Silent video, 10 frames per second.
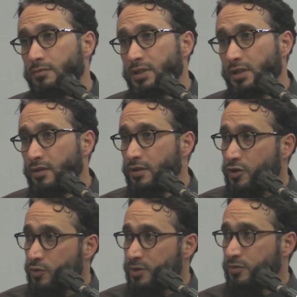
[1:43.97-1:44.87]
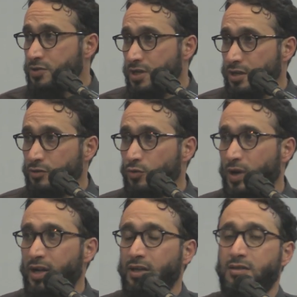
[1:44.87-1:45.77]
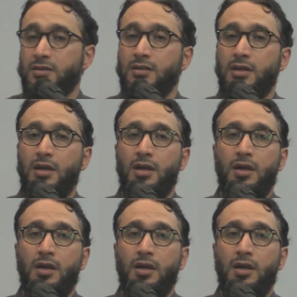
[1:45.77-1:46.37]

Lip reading: And again, the criminals here who act